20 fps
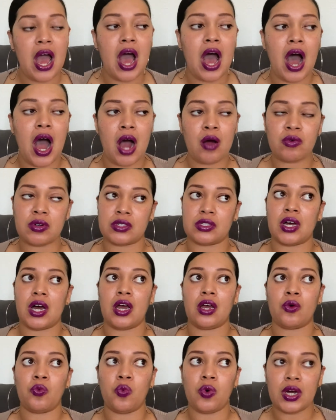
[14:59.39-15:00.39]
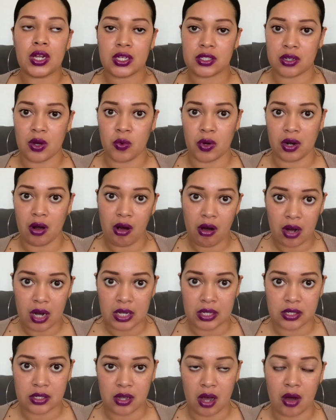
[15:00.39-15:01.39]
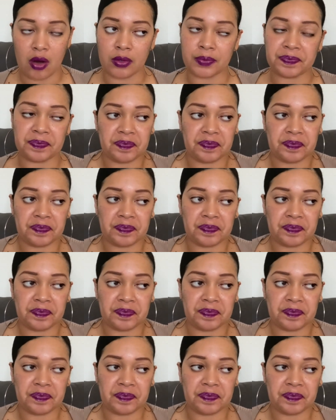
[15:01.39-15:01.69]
I was like, what is going on? So